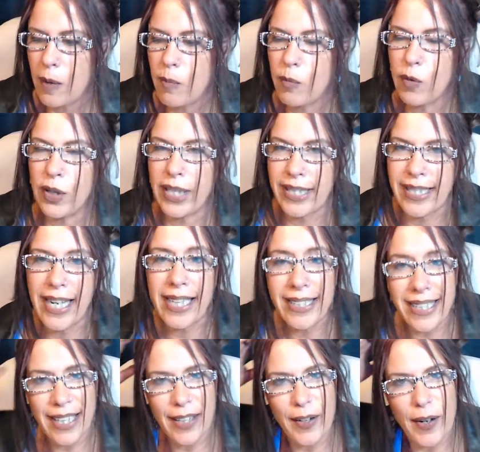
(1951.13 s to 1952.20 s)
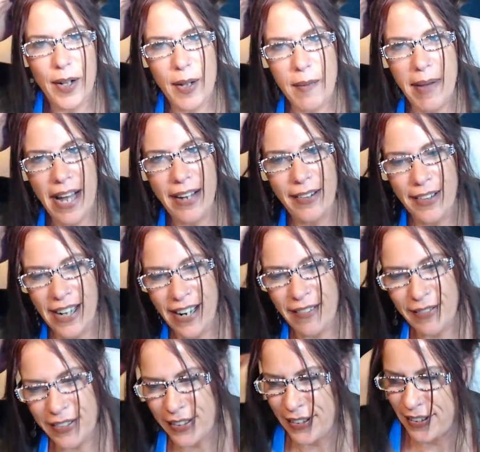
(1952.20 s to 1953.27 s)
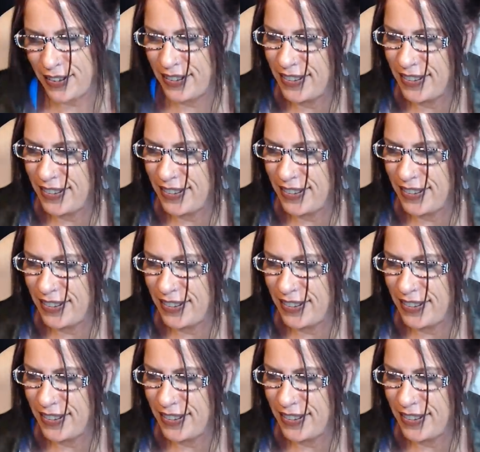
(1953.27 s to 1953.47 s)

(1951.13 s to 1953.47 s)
Marissa, I'll tell you all about her after.